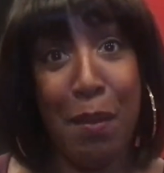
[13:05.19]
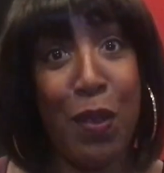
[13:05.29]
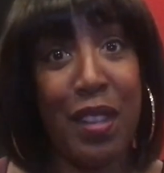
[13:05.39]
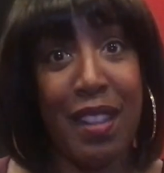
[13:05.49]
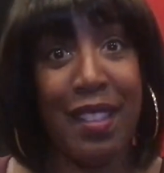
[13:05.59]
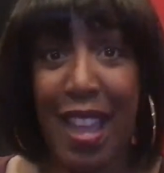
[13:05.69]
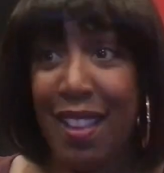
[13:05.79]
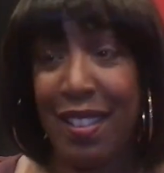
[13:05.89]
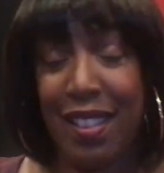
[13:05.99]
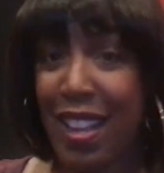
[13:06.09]
Music
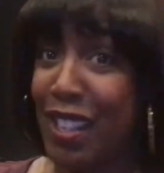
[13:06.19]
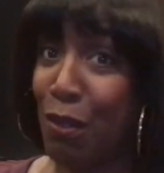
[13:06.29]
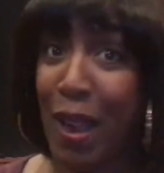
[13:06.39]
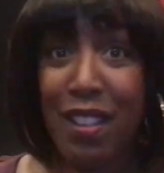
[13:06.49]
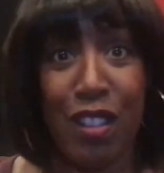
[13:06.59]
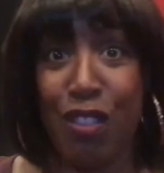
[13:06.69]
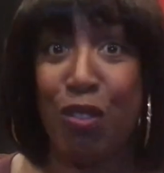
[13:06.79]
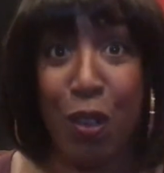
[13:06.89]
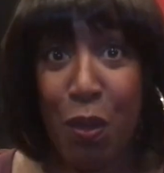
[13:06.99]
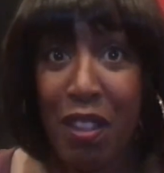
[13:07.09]
takes cuts right to the
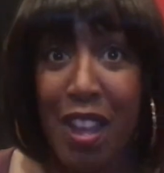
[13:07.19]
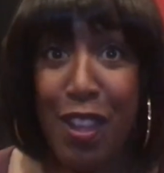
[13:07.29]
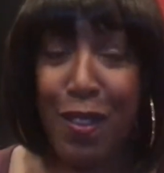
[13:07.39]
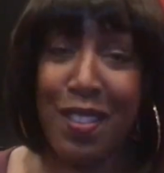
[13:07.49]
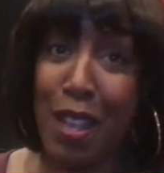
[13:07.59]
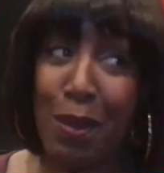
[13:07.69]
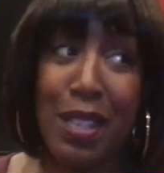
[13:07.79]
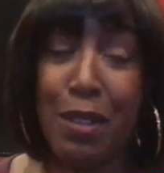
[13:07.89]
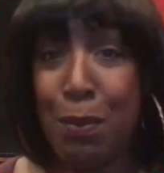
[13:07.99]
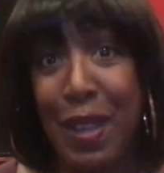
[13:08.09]
truth. You can tell when
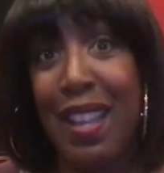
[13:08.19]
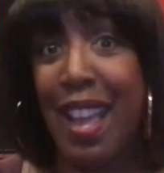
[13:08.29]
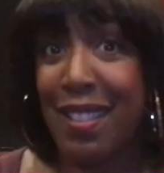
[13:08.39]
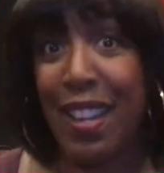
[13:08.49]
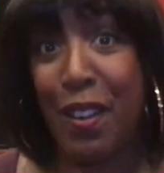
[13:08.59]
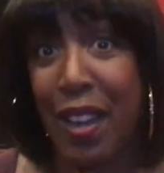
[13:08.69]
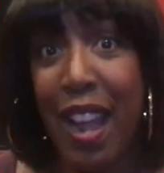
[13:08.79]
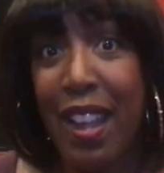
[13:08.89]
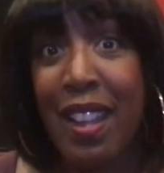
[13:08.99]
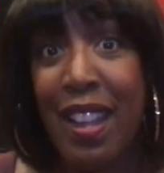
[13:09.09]
someone's BSing or
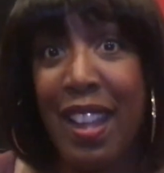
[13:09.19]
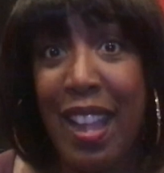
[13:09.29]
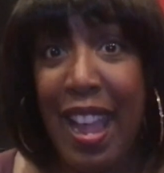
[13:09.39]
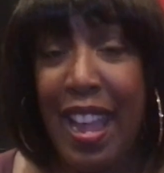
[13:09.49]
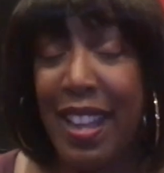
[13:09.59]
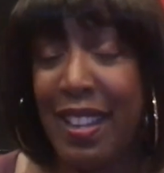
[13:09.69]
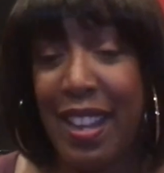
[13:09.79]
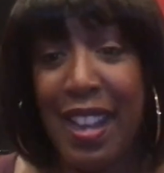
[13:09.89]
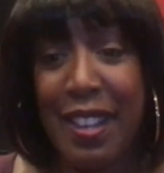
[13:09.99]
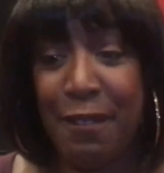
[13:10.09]
not. And
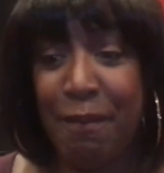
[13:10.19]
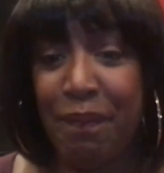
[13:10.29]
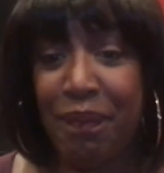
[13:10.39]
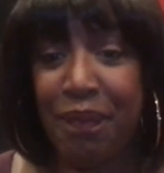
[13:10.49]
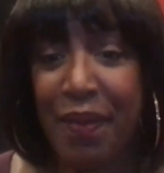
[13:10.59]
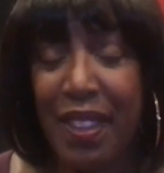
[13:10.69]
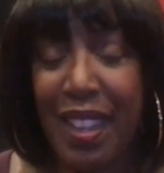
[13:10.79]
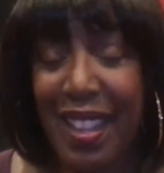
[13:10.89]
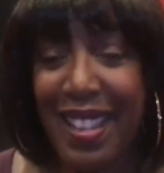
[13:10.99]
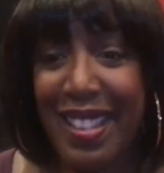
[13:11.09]
um,
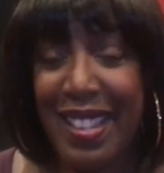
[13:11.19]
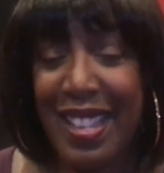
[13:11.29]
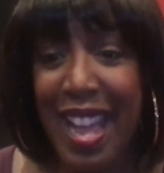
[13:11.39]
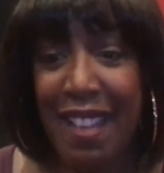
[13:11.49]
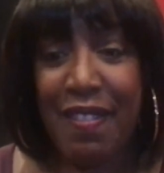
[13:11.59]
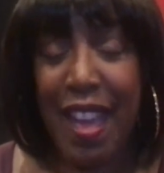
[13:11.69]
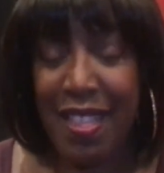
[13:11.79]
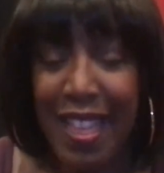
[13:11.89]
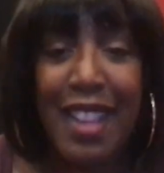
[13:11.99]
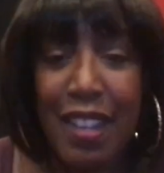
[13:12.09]
I, I,
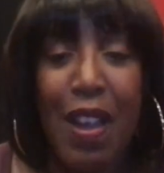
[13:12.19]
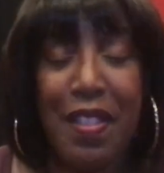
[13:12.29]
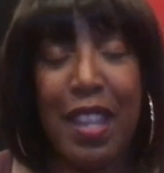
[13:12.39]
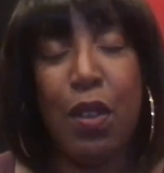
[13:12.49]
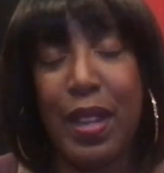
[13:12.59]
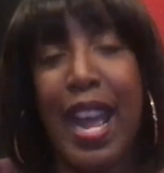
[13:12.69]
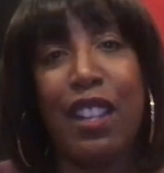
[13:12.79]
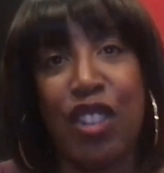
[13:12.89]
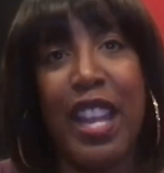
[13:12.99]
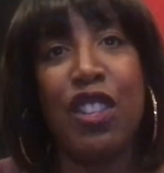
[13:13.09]
that's how I think you
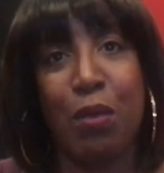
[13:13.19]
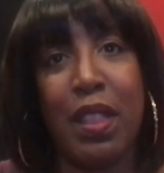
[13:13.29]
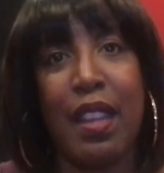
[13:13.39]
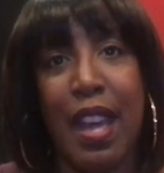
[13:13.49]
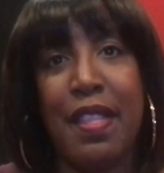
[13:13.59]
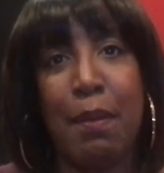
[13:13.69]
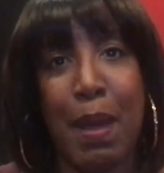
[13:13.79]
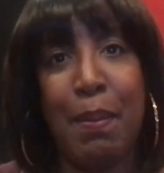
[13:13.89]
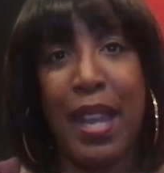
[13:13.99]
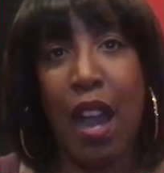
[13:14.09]
enact change with it. I think
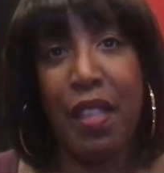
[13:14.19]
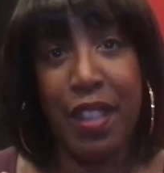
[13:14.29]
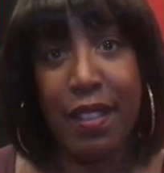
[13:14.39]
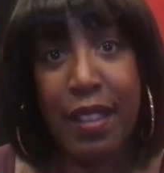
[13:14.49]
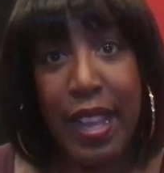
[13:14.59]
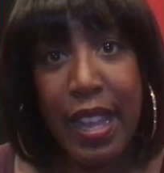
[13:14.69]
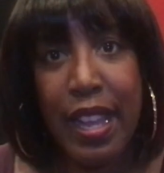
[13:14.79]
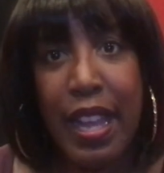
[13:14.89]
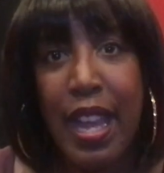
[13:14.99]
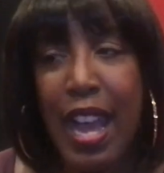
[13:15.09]
by being authentic.
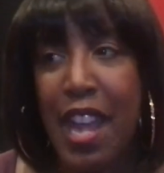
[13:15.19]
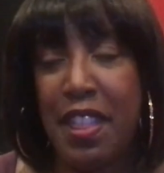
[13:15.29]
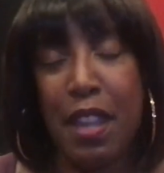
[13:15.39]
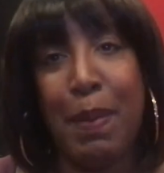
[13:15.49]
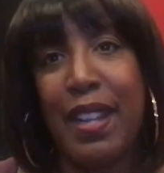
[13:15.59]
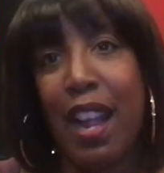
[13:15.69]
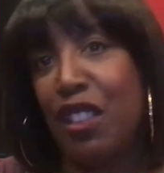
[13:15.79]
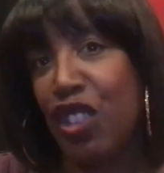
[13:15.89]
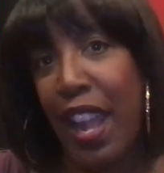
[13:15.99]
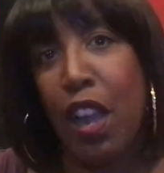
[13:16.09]
I think by not
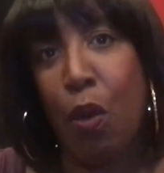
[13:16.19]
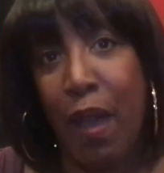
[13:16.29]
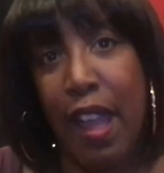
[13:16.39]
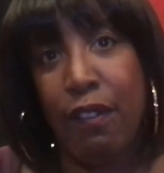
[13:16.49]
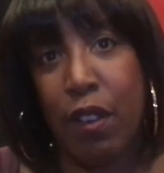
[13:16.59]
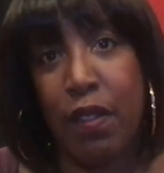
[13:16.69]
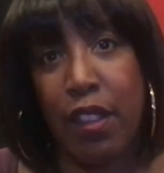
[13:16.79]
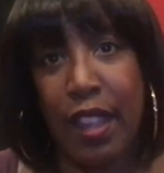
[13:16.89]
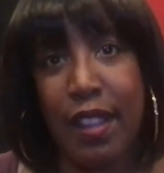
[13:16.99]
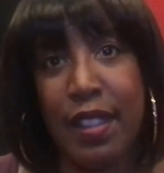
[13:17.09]
shying away from the
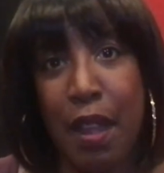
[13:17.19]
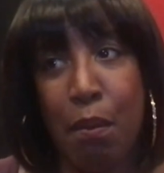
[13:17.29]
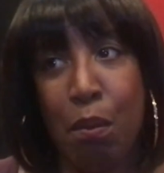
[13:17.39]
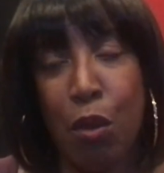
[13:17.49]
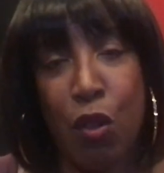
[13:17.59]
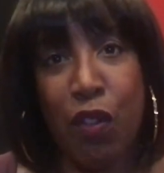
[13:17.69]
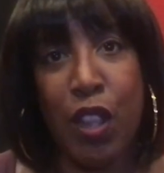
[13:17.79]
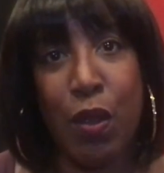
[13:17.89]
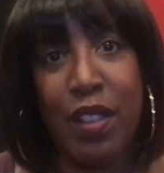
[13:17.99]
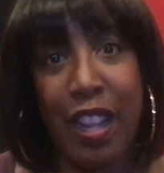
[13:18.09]
things that move
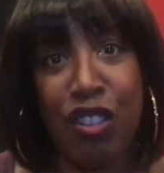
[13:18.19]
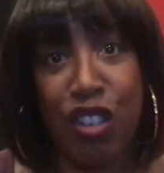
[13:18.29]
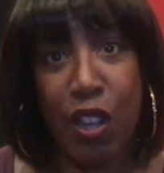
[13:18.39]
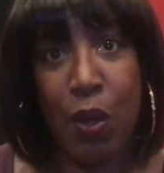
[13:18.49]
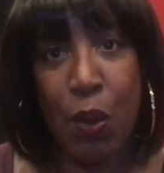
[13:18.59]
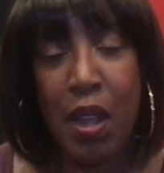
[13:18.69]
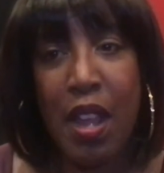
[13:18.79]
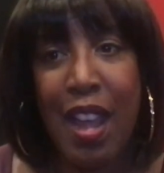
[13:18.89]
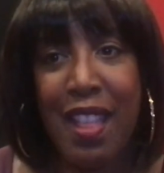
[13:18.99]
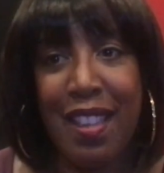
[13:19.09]
you and touch you.
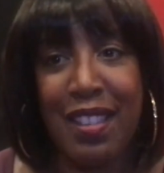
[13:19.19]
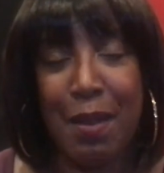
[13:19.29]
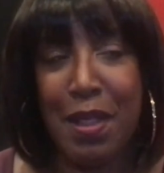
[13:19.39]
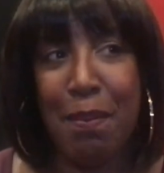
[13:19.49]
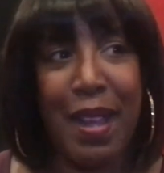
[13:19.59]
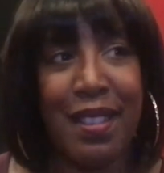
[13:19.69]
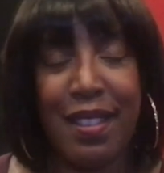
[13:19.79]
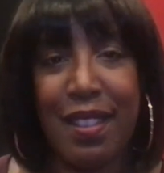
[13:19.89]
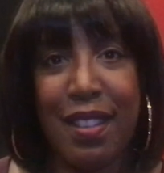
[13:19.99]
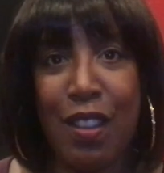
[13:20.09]
I think some of the
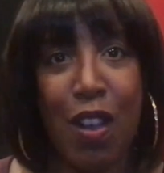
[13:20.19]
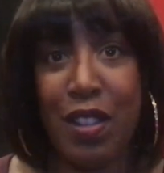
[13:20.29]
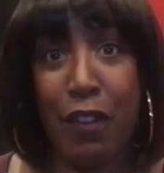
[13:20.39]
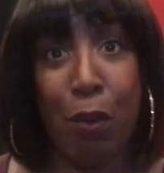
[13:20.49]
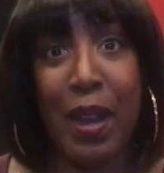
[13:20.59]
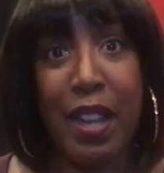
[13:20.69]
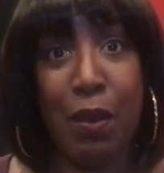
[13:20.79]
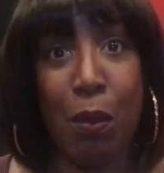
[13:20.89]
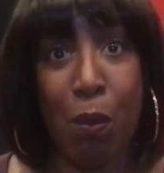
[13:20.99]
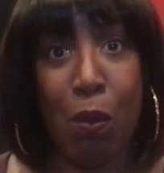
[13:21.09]
best songs ever written
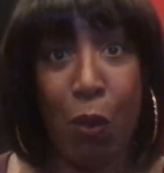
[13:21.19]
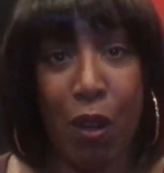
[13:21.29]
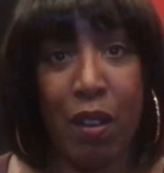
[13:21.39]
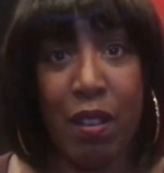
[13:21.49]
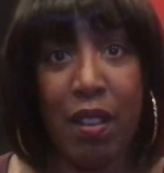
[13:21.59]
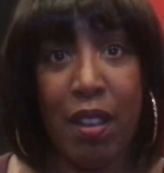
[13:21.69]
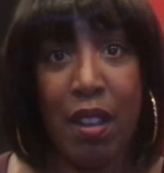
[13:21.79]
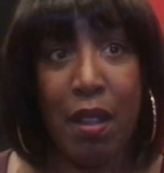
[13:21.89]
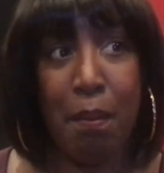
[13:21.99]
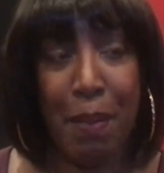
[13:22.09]
were
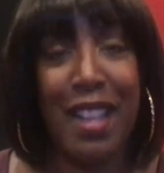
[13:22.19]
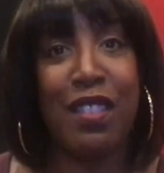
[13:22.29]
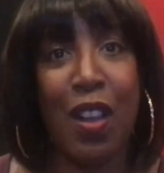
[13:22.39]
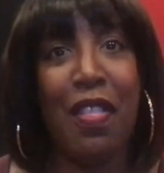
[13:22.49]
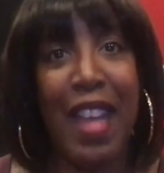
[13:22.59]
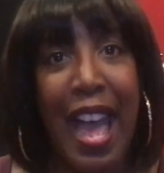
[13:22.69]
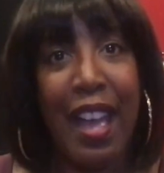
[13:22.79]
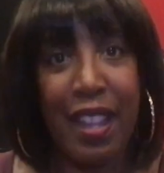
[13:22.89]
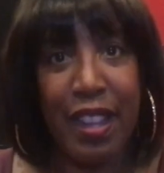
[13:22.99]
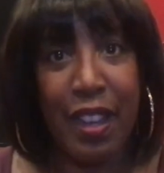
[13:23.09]
based on that.